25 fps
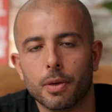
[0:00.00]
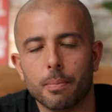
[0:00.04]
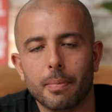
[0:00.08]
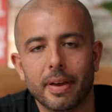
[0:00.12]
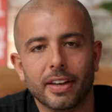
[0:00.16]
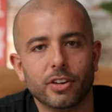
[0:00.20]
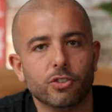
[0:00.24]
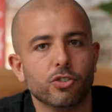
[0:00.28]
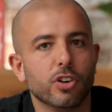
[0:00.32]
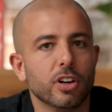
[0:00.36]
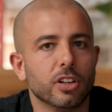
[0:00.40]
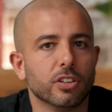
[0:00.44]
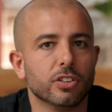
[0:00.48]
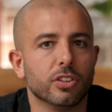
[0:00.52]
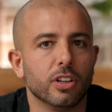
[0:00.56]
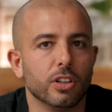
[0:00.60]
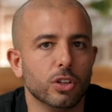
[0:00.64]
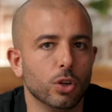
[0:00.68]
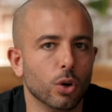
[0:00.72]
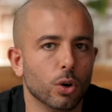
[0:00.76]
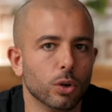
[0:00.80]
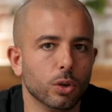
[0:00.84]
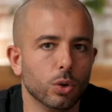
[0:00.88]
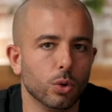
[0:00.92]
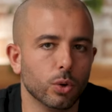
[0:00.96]
The metrics
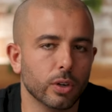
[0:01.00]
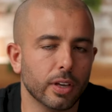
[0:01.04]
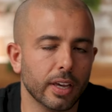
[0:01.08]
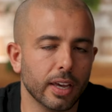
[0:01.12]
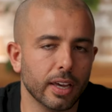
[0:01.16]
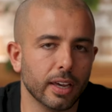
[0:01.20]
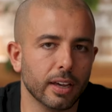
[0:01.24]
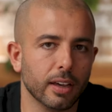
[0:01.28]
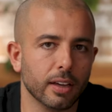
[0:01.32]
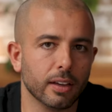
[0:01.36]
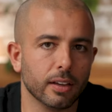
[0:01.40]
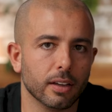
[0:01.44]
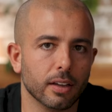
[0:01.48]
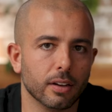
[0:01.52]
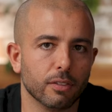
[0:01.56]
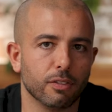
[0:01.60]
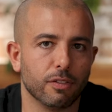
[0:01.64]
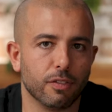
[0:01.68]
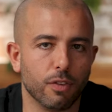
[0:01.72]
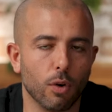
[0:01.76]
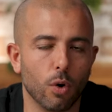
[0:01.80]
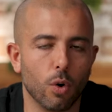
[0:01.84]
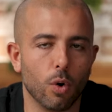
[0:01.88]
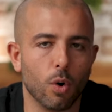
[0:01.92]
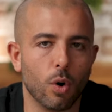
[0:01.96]
that you're looking
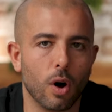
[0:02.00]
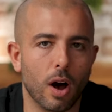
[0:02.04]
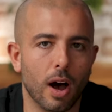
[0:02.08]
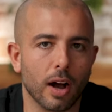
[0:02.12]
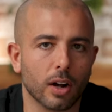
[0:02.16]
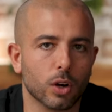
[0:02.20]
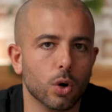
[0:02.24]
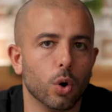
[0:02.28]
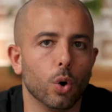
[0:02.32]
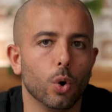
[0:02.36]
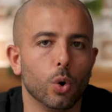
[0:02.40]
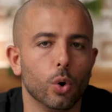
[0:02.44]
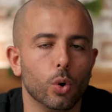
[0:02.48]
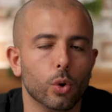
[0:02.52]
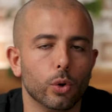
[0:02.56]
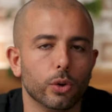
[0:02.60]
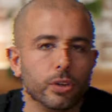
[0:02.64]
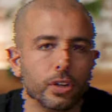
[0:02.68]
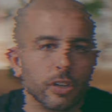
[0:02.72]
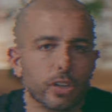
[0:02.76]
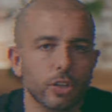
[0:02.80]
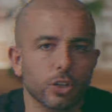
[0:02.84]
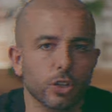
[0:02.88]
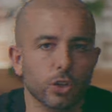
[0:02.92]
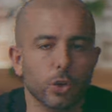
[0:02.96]
for are
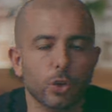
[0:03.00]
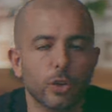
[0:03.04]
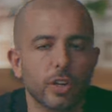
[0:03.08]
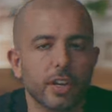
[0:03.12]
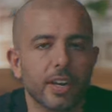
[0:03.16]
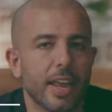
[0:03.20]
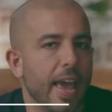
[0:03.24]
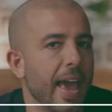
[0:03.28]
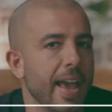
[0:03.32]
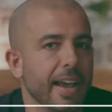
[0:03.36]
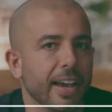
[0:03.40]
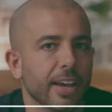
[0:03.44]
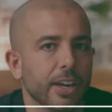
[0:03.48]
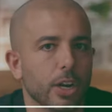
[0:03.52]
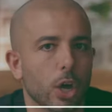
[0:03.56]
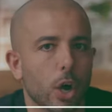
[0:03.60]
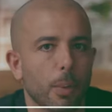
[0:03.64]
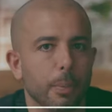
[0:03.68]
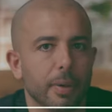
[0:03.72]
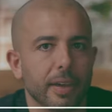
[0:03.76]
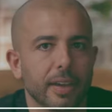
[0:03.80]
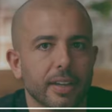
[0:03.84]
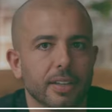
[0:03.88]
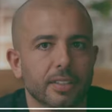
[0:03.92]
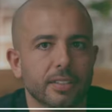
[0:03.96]
called unit
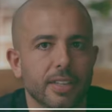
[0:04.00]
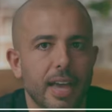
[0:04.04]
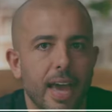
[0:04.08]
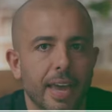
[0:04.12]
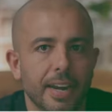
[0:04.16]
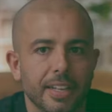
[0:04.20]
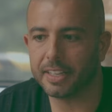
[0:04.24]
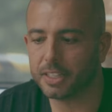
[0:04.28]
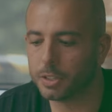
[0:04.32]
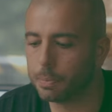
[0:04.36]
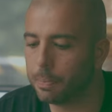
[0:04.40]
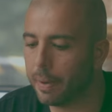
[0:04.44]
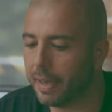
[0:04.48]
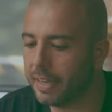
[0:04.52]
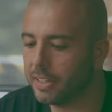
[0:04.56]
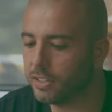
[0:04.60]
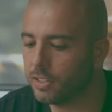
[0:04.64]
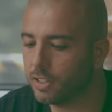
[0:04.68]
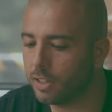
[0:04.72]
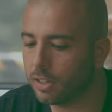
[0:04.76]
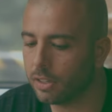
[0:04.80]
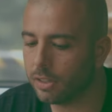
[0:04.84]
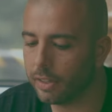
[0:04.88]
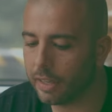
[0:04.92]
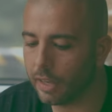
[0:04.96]
economics. And it's
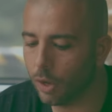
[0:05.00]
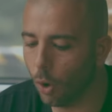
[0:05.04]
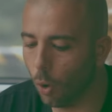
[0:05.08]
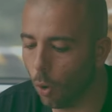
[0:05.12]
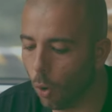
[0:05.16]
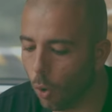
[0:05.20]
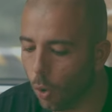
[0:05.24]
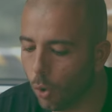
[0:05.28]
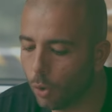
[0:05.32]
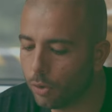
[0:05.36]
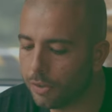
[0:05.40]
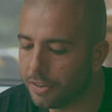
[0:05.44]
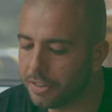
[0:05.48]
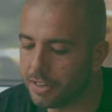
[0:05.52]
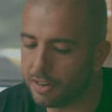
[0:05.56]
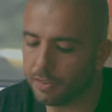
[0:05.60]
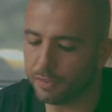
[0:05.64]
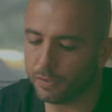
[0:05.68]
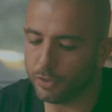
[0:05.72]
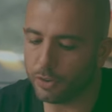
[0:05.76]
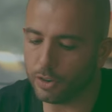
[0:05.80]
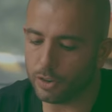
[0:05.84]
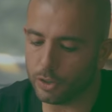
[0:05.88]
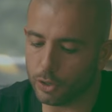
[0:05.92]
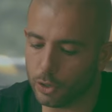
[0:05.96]
basically all the
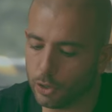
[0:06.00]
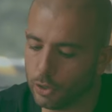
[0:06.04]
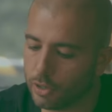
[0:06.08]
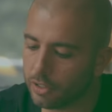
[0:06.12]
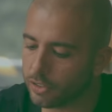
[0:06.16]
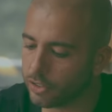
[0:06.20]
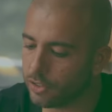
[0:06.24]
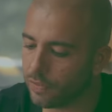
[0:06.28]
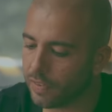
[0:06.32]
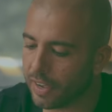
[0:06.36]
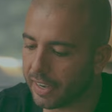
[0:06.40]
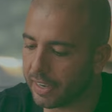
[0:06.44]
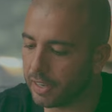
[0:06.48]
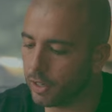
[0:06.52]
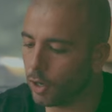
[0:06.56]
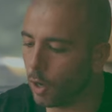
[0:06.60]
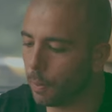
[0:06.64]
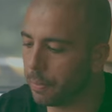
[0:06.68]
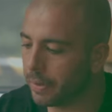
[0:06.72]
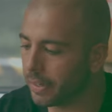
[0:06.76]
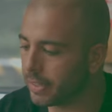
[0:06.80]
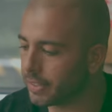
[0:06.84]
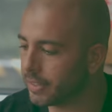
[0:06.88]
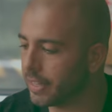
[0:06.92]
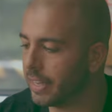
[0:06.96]
different units of
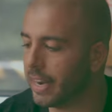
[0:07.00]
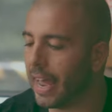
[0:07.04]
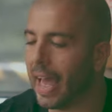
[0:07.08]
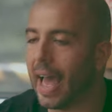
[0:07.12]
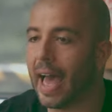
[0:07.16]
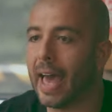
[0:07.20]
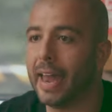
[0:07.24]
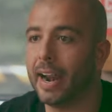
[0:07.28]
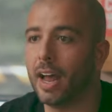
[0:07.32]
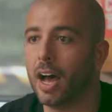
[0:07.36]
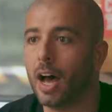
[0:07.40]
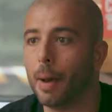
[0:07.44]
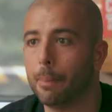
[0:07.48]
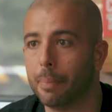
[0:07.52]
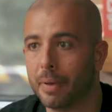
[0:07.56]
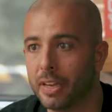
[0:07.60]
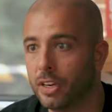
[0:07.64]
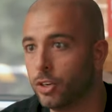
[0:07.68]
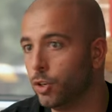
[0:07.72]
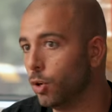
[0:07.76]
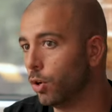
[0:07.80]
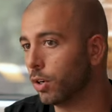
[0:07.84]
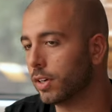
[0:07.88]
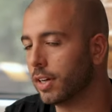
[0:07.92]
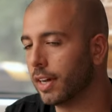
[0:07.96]
economics that add up
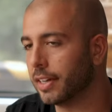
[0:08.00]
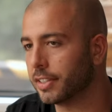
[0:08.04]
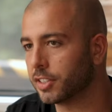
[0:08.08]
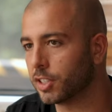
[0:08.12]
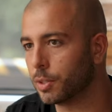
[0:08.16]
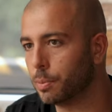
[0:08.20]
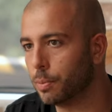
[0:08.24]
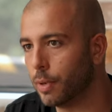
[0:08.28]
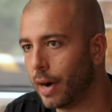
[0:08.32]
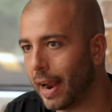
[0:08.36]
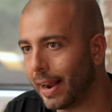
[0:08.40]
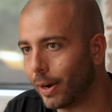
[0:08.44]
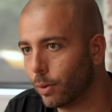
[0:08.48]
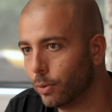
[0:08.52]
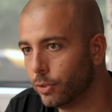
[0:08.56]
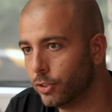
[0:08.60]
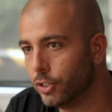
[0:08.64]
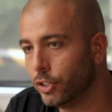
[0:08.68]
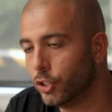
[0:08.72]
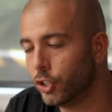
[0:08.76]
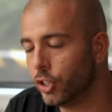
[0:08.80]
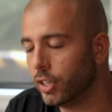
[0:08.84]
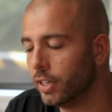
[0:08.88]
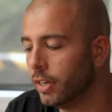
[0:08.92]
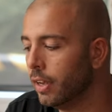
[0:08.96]
in your customer
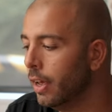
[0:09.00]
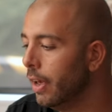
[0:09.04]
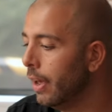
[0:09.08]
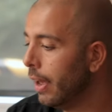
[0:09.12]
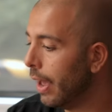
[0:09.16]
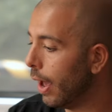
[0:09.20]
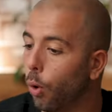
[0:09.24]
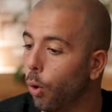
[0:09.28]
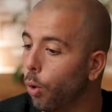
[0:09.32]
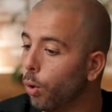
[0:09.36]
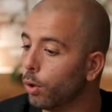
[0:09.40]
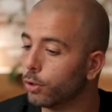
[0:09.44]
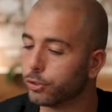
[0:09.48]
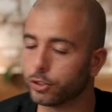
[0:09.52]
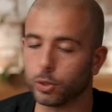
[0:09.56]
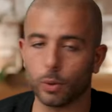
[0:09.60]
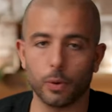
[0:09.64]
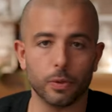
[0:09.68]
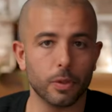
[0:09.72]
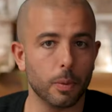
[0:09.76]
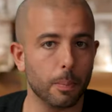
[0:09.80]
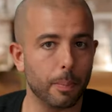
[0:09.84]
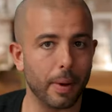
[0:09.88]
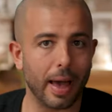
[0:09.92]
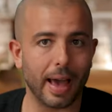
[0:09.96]
acquisition, also
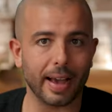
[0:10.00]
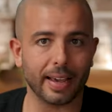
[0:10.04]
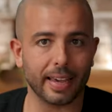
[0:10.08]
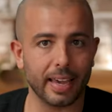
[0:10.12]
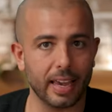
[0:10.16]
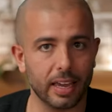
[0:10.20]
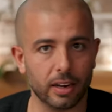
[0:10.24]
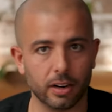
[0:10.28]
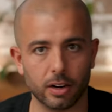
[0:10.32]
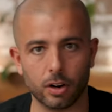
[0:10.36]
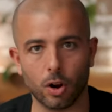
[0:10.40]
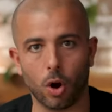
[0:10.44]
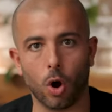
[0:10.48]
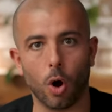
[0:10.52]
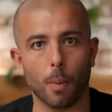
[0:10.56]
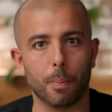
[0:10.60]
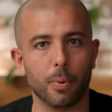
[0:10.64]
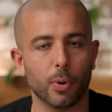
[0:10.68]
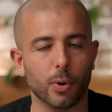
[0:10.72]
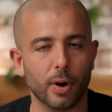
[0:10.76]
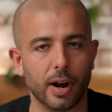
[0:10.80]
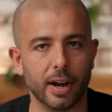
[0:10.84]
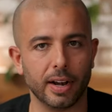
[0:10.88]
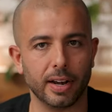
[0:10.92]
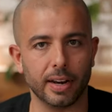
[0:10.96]
on the back end
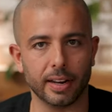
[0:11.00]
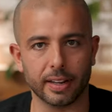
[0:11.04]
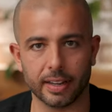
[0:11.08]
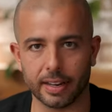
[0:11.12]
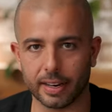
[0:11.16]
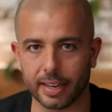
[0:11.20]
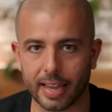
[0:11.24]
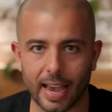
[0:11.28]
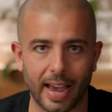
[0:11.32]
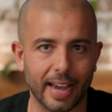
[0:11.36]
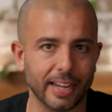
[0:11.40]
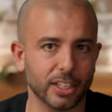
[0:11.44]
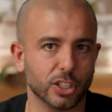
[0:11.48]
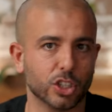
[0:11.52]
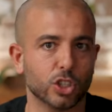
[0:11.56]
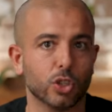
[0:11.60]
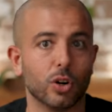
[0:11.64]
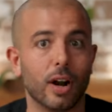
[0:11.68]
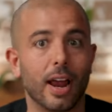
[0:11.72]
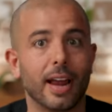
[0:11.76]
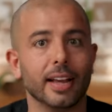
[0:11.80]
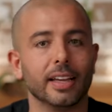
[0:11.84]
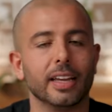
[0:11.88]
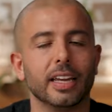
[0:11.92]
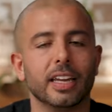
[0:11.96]
operating and cash
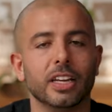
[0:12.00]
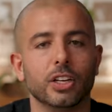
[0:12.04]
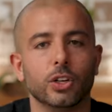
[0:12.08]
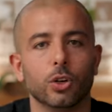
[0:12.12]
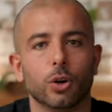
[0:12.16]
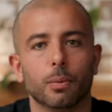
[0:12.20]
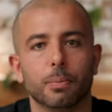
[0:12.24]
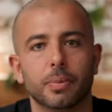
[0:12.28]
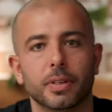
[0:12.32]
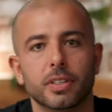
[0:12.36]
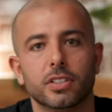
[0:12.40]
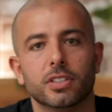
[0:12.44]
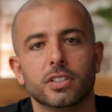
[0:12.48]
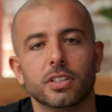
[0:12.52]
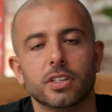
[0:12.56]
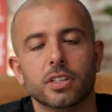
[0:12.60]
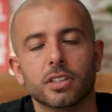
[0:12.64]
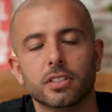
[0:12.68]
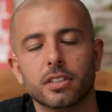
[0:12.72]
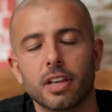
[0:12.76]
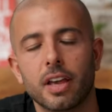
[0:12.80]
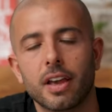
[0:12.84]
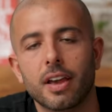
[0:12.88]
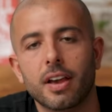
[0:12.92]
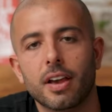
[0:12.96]
drag in your
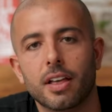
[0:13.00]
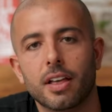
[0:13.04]
business,